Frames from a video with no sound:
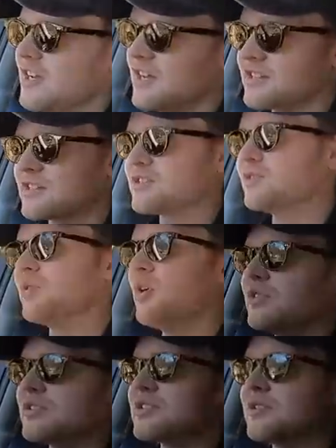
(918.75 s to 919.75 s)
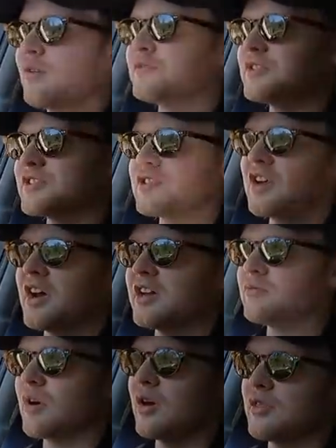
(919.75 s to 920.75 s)
It's still on the softer
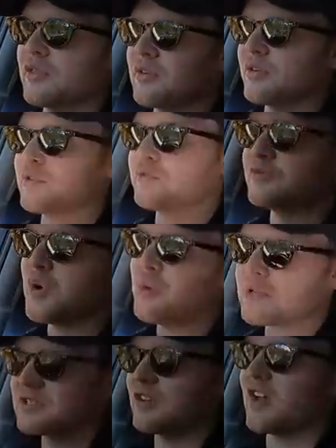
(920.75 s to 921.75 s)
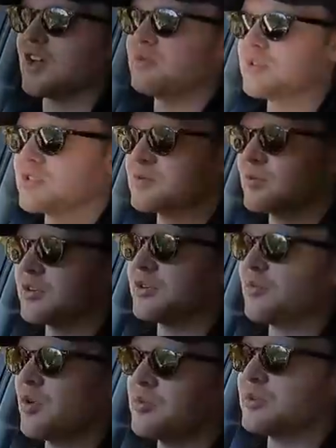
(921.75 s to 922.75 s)
side rather than on the firmer side, which is what
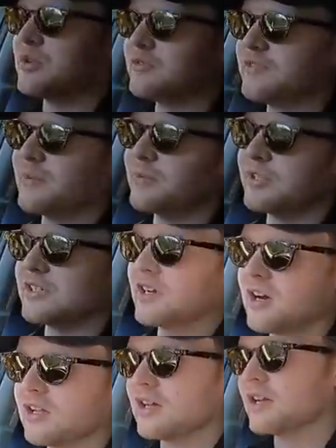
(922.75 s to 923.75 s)
you want with a family car